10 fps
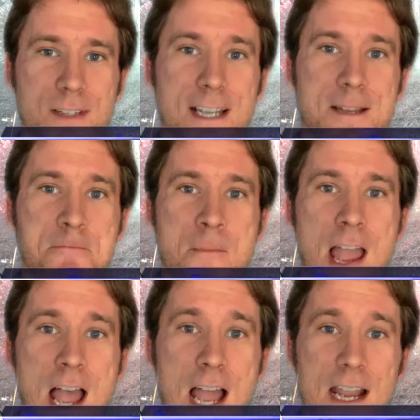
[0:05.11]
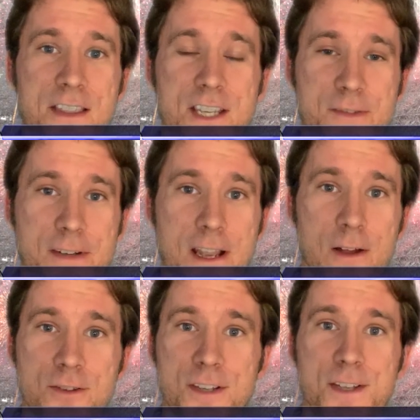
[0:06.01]
T. In this
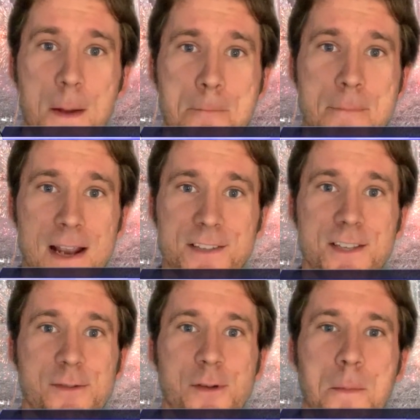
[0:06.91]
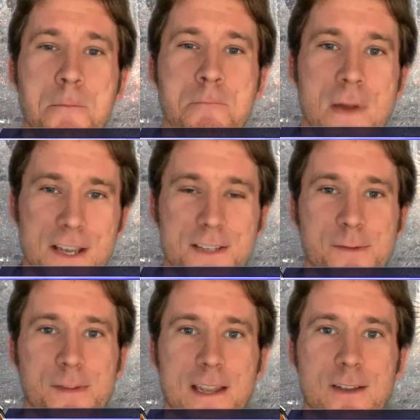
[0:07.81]
video, just a
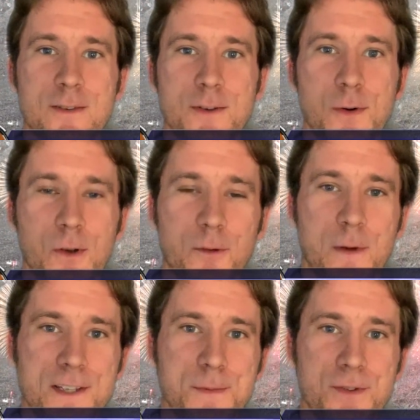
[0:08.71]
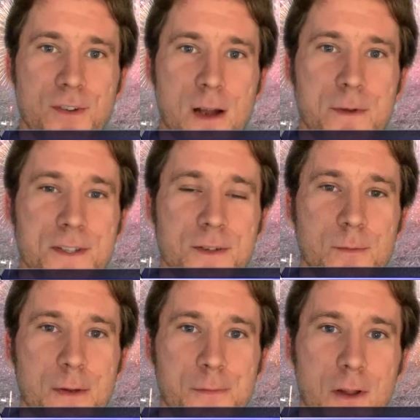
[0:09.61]
massive thank you to all of my subscribers and all
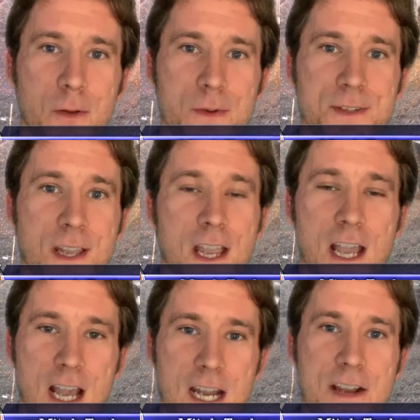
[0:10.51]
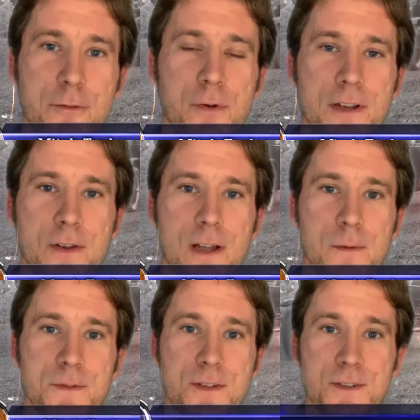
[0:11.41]
my followers and everybody who
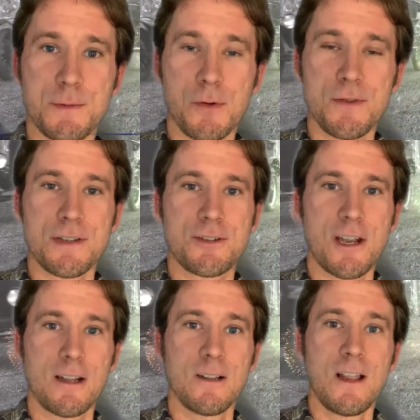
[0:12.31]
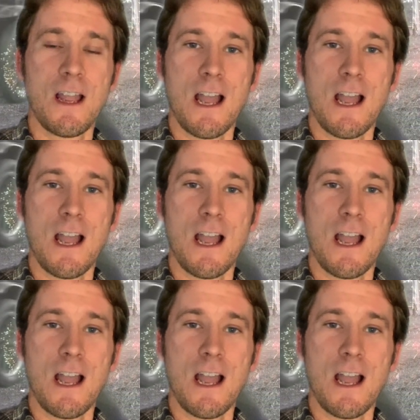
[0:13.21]
helps to support this channel.